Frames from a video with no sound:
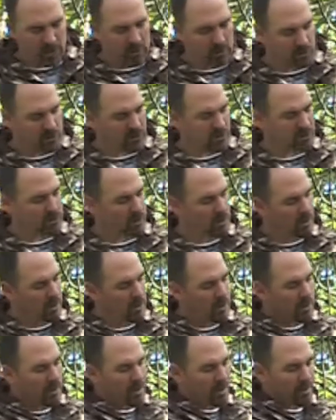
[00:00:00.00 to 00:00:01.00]
uses
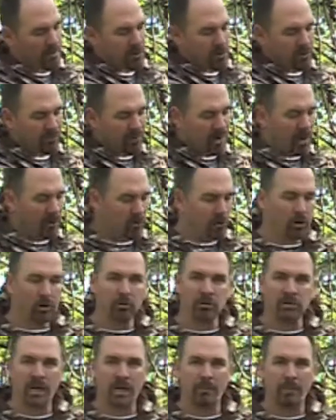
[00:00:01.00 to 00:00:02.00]
and then you've got your
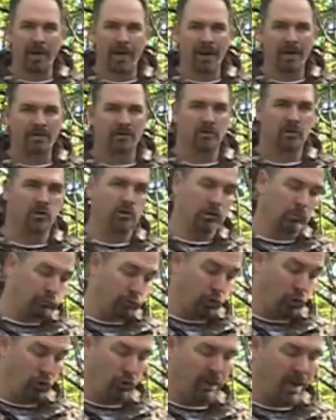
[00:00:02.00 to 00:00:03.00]
own day pack so you can
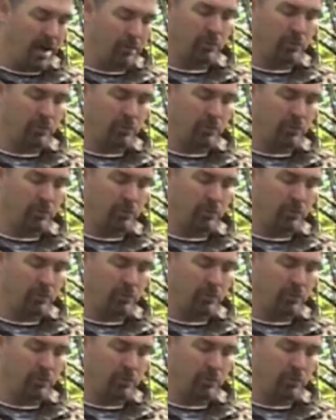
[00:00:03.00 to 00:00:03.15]
pull that